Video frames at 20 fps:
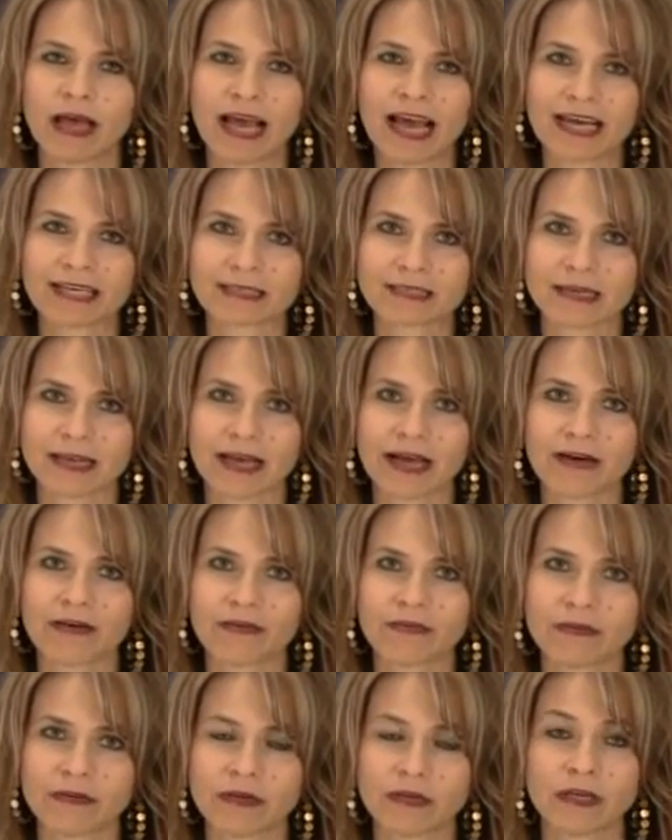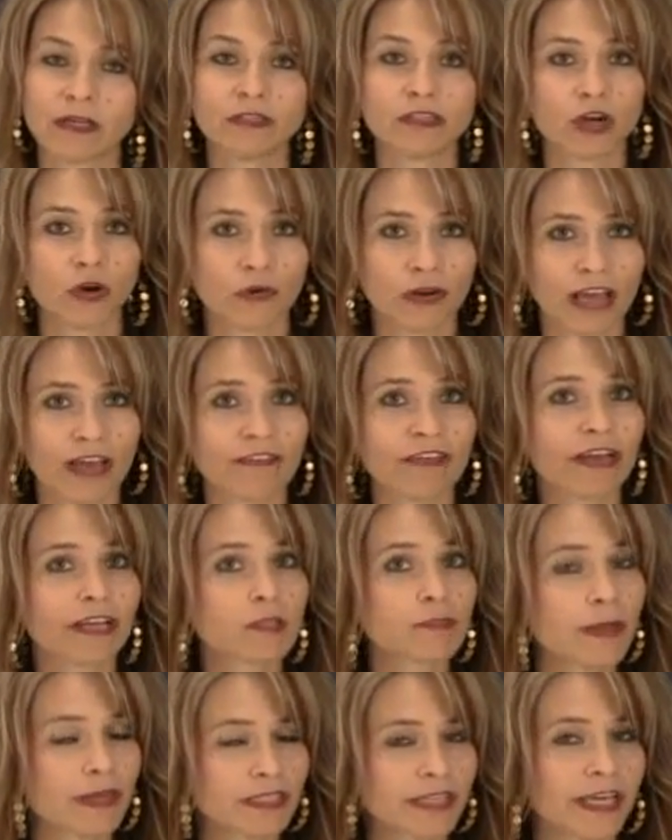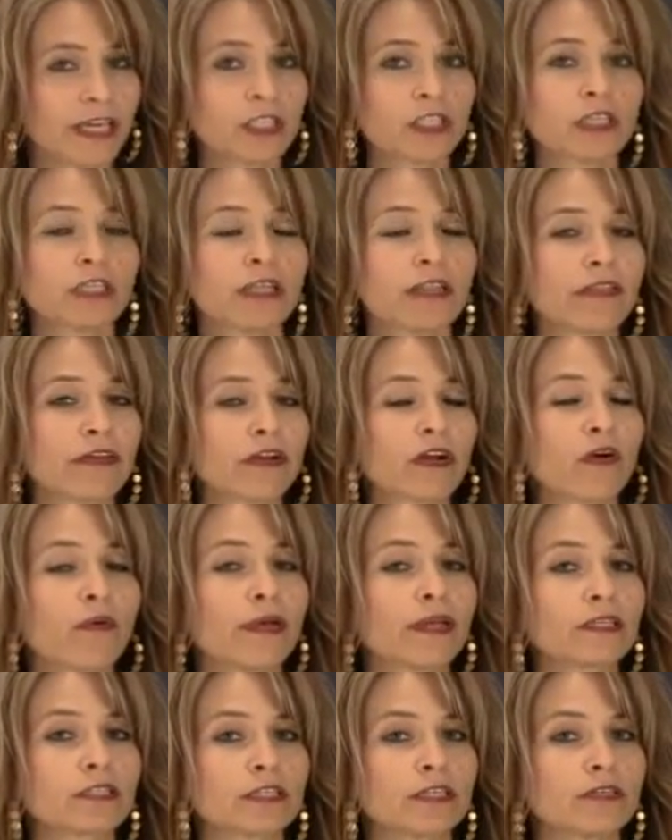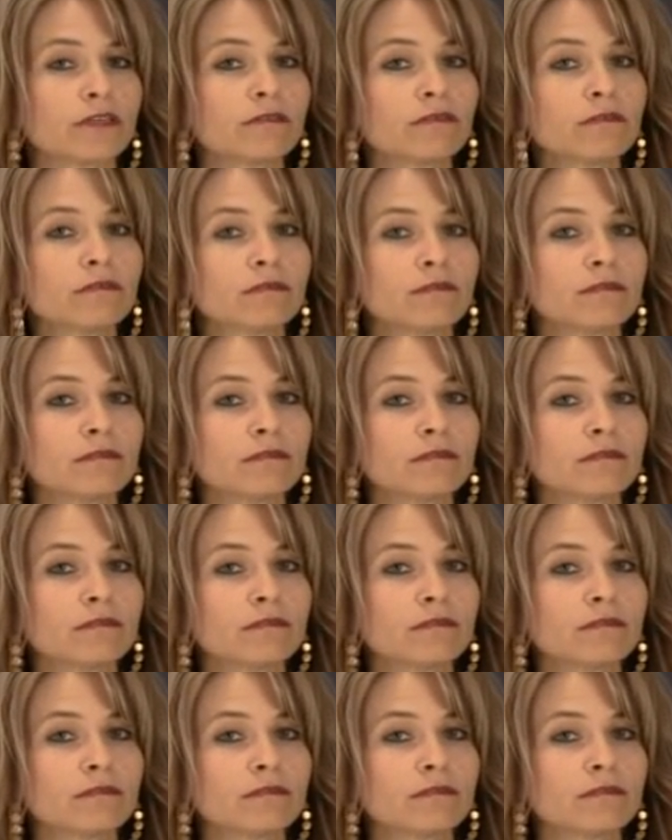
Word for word: Ask now. Don't have an expectation that they're going to.